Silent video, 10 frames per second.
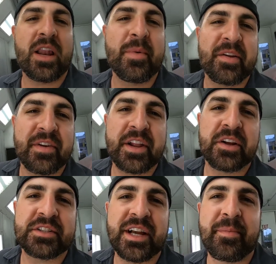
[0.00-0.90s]
know how to make
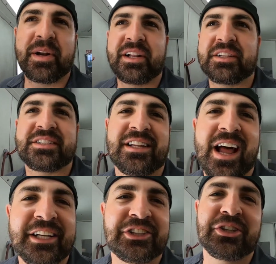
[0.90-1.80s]
videos yet, but he does
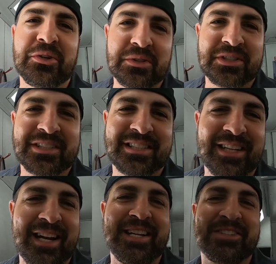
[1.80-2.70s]
slideshows,
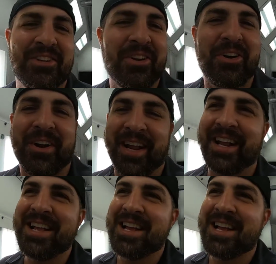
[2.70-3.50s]
and he's learning.